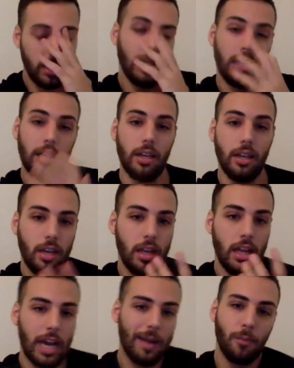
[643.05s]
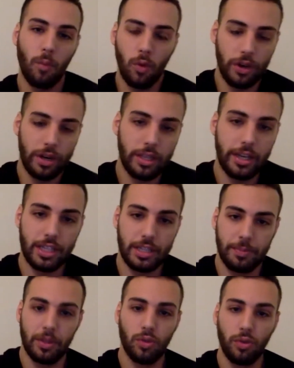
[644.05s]
and I'm worried that it's a
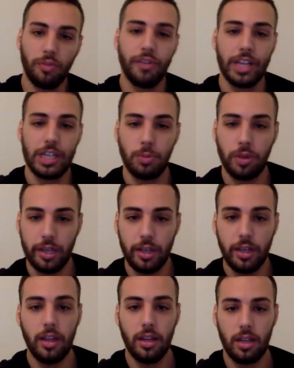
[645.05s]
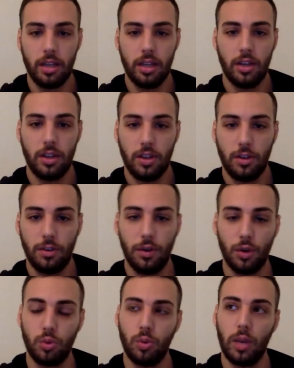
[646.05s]
bit too Facebooky or,
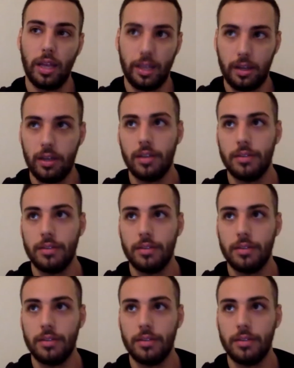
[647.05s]
or too like